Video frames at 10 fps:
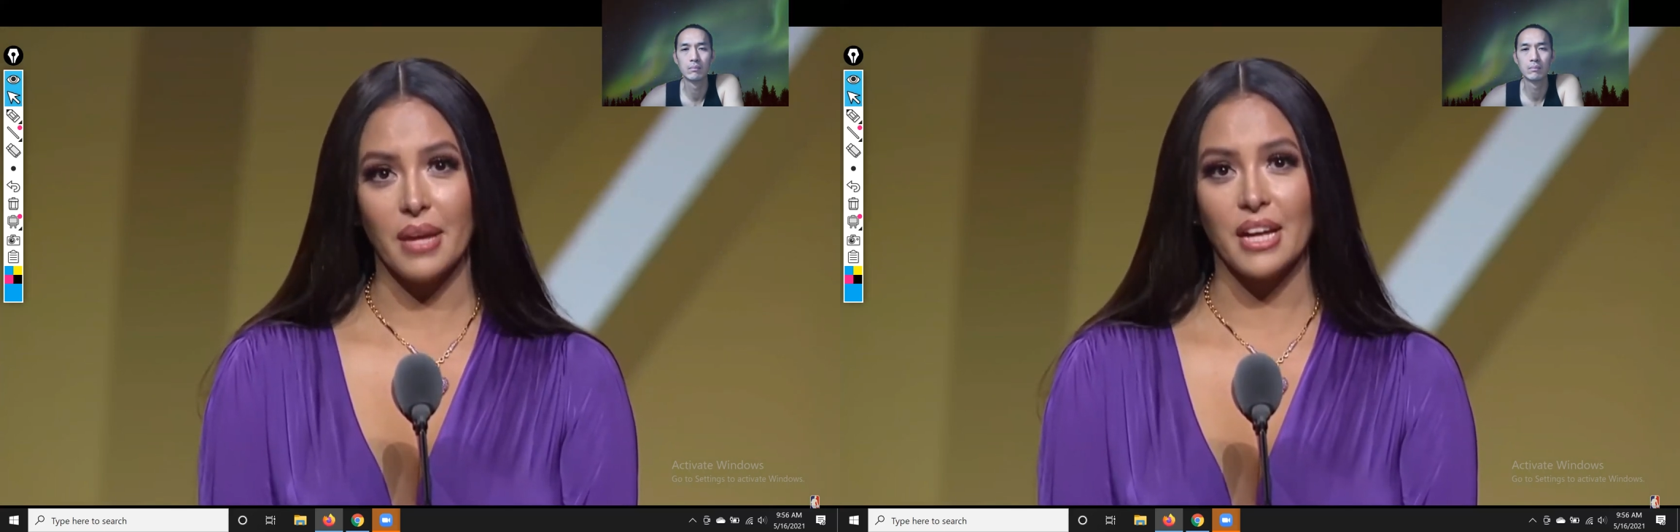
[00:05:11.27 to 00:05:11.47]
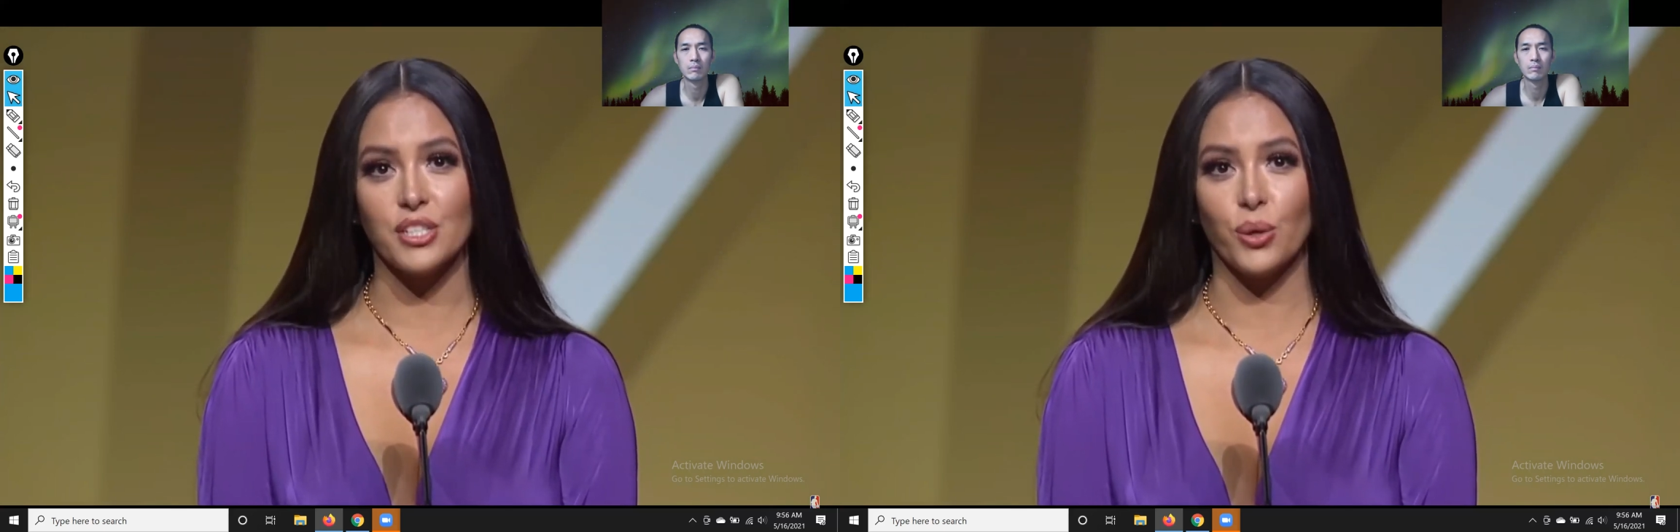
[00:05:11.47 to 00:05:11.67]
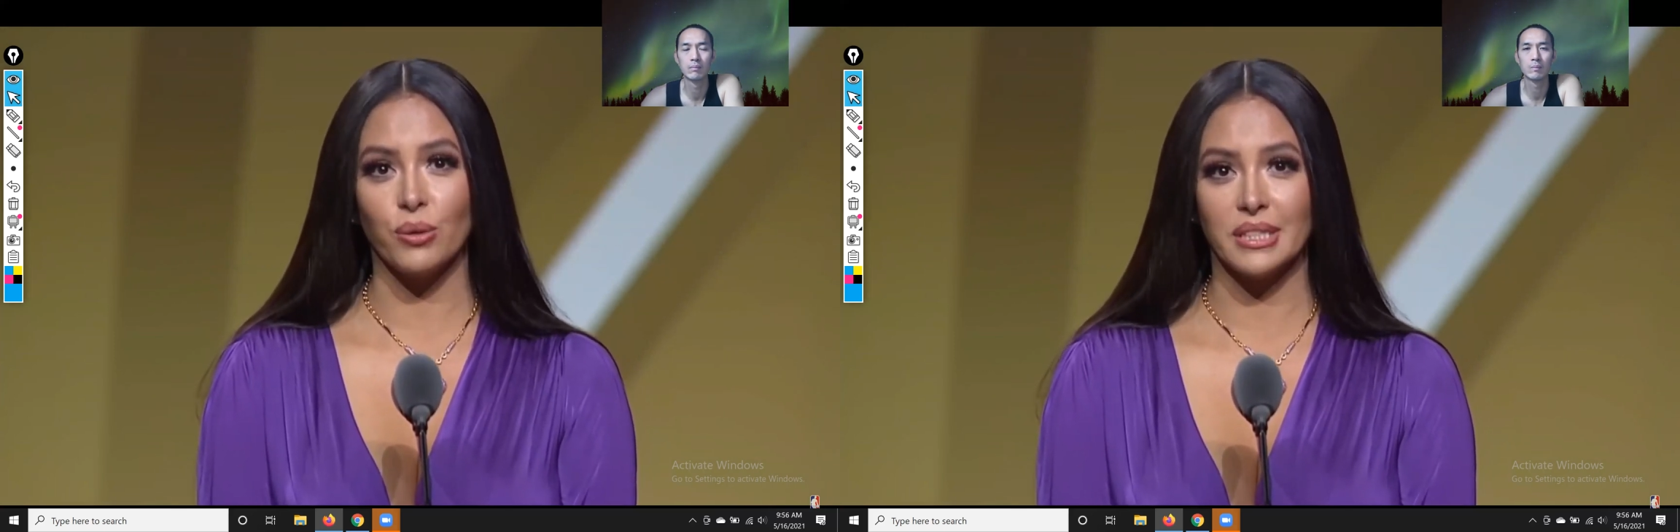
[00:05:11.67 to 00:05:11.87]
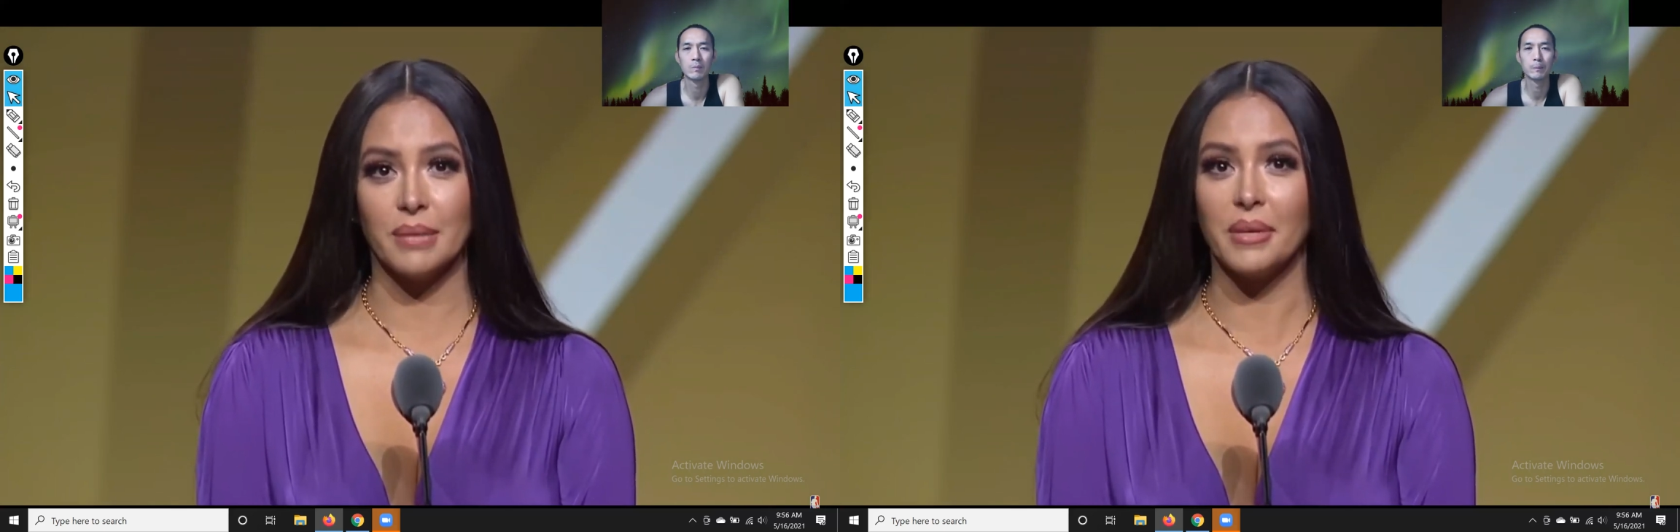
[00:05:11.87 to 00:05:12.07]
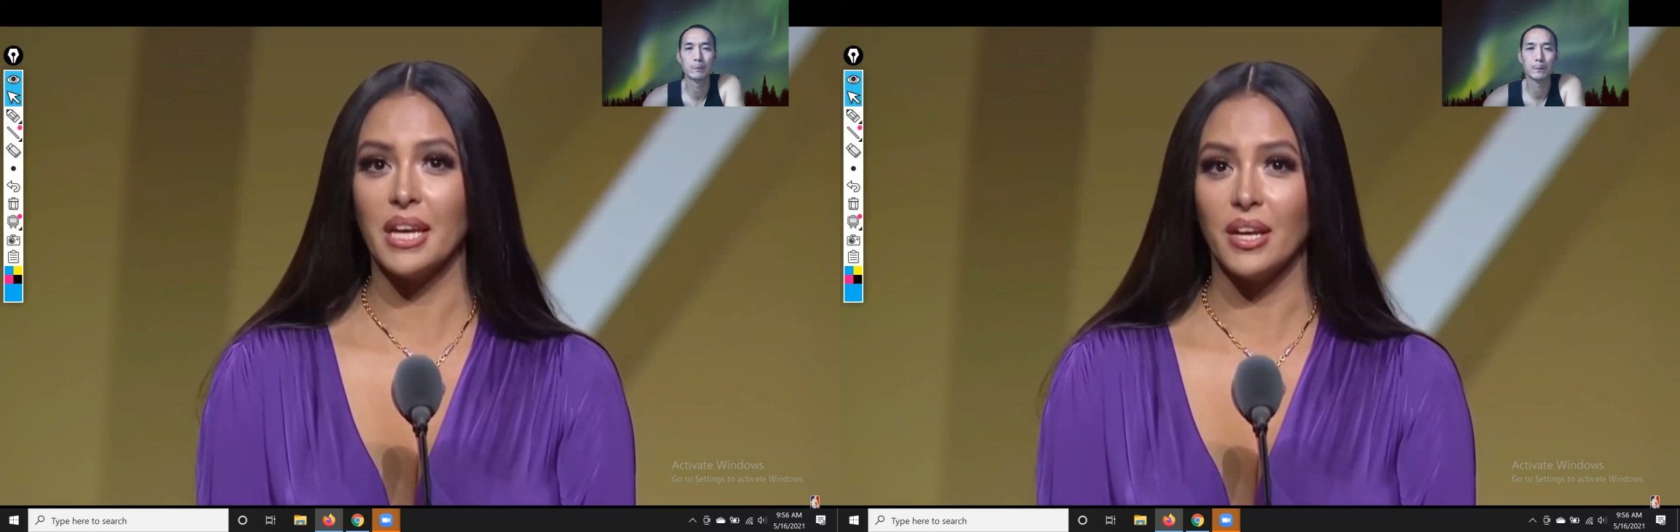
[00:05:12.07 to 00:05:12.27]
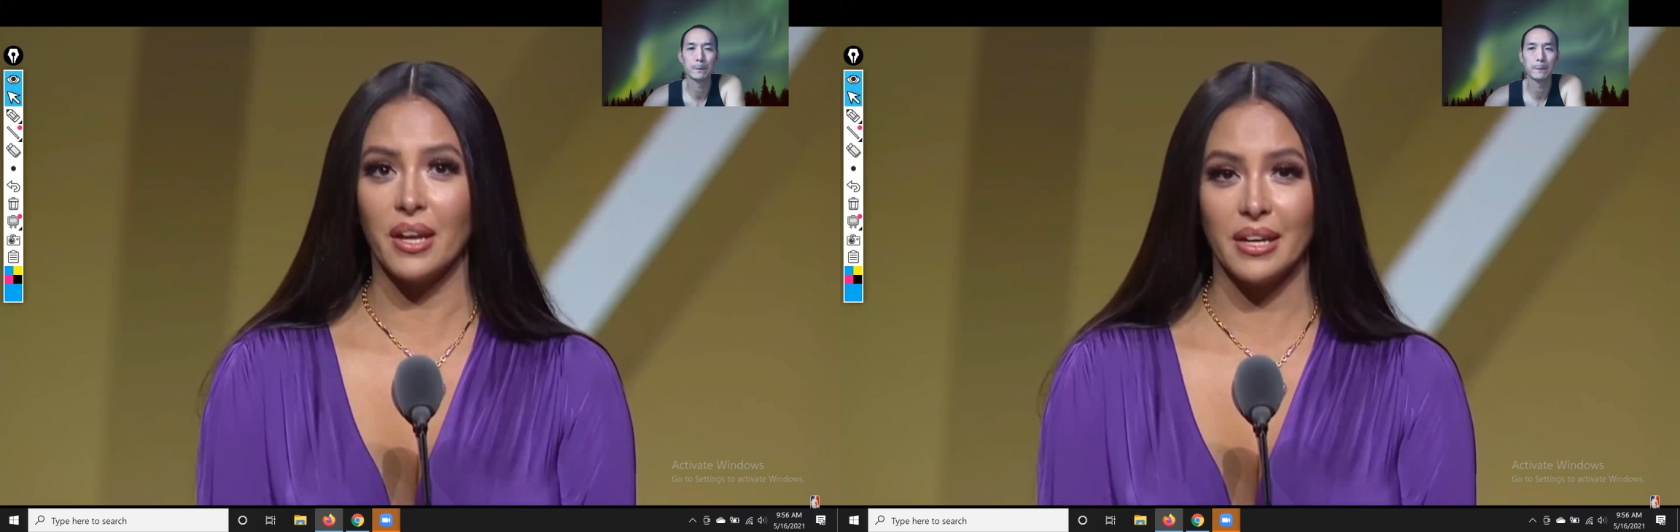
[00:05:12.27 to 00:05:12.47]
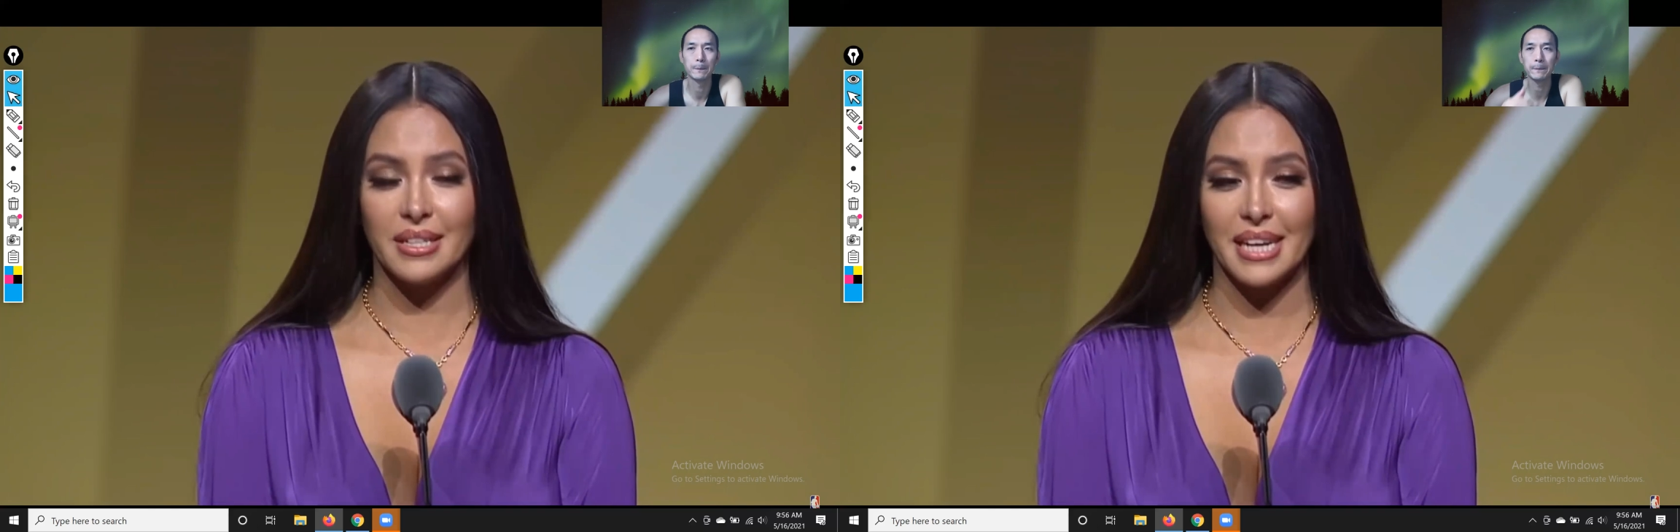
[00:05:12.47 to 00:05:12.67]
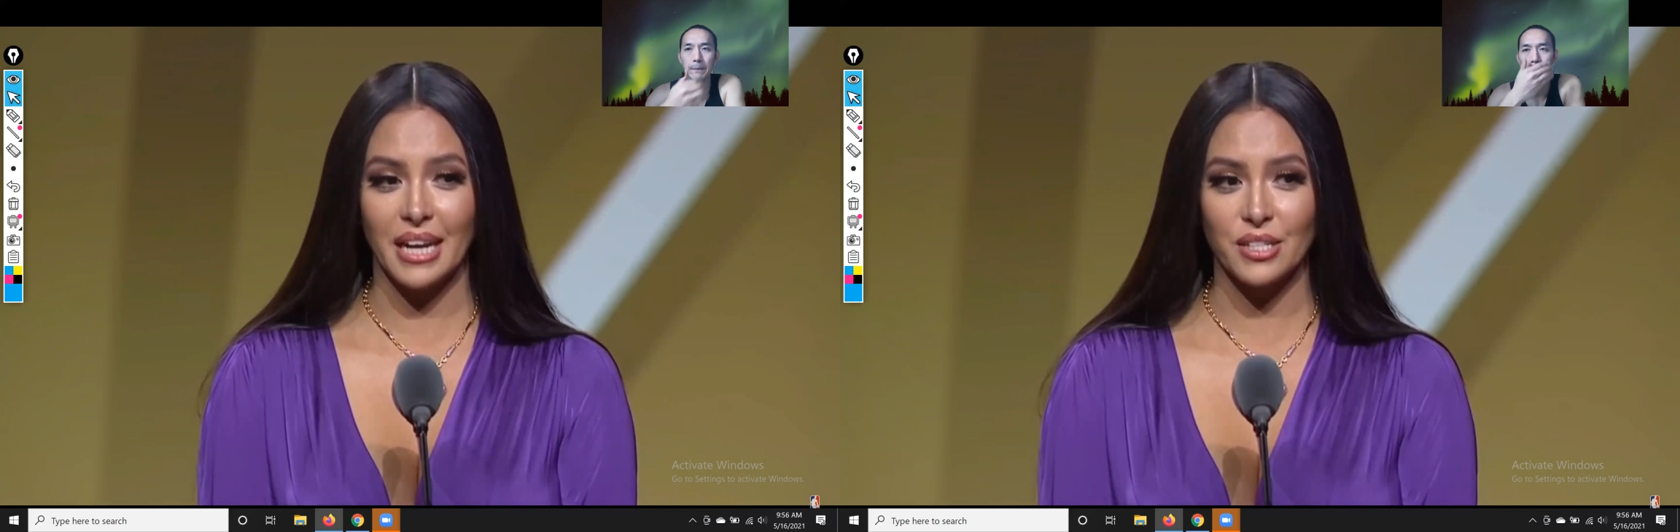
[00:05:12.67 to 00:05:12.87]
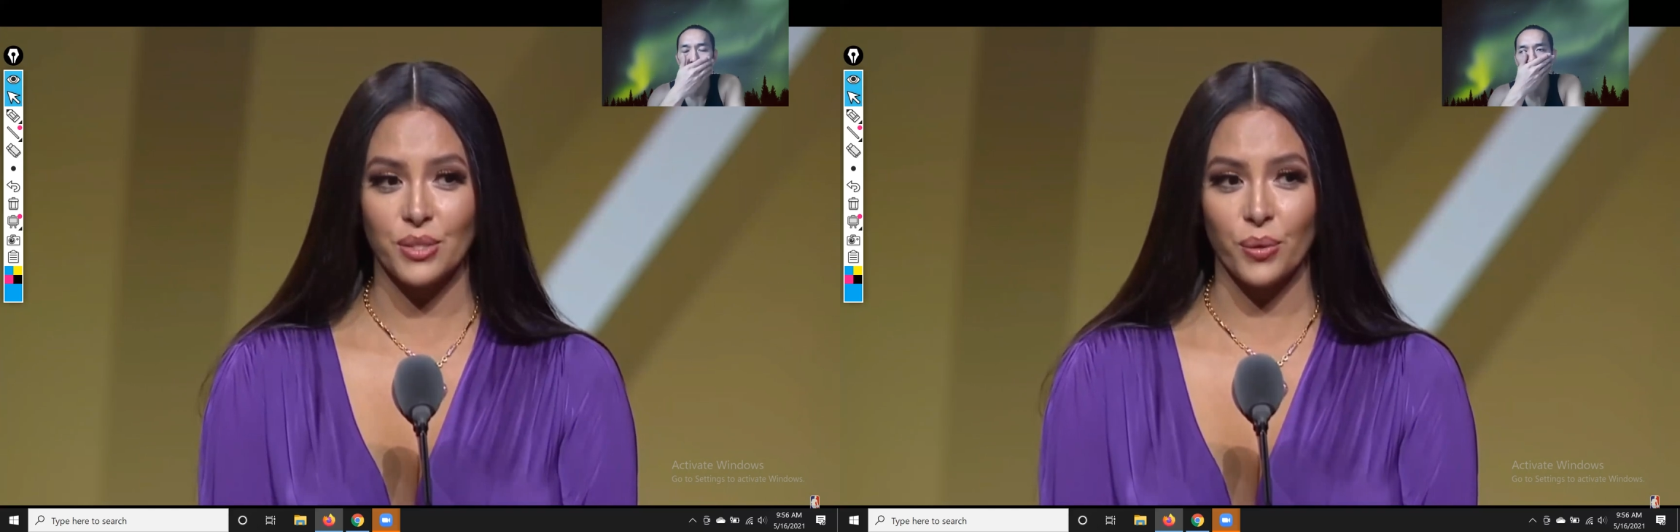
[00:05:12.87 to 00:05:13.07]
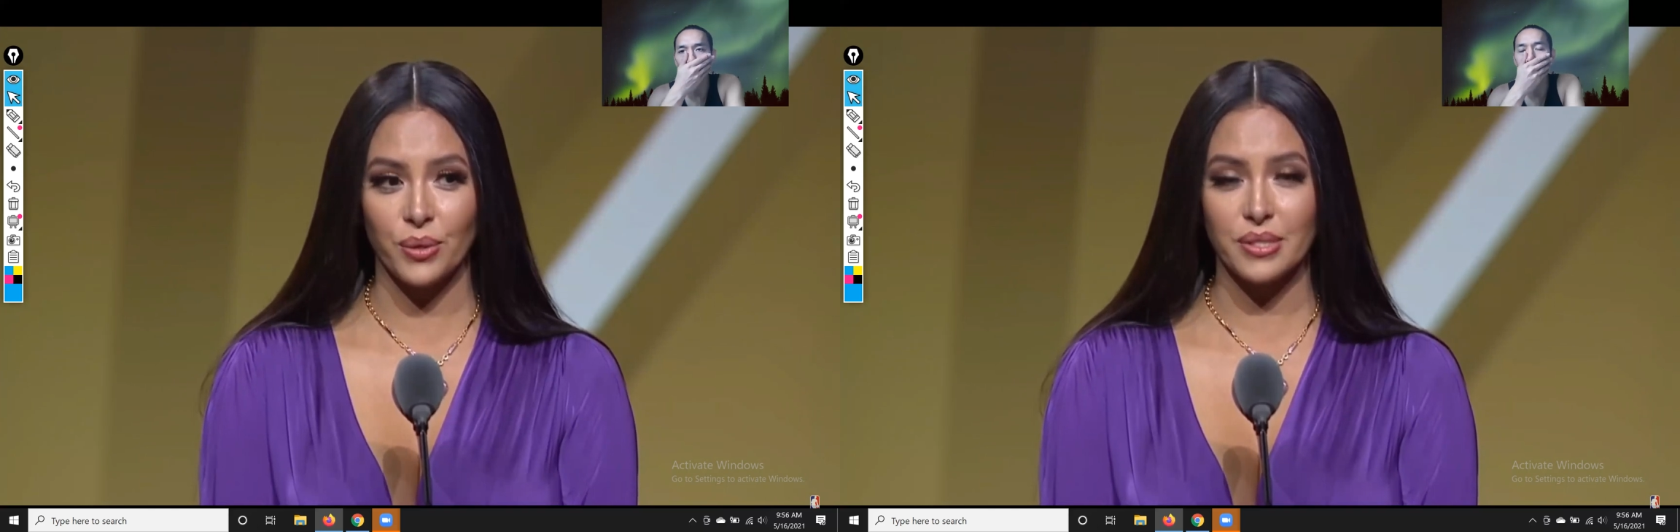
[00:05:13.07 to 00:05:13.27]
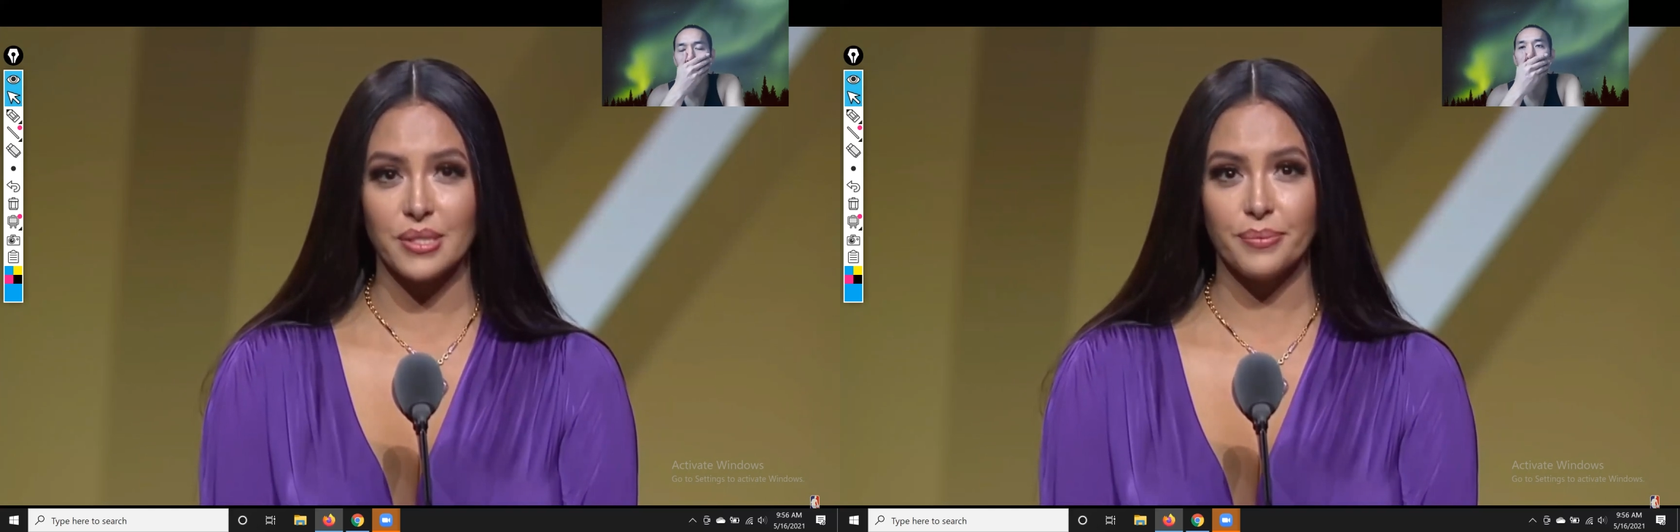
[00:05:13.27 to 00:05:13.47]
and told him he couldn't attain his goals.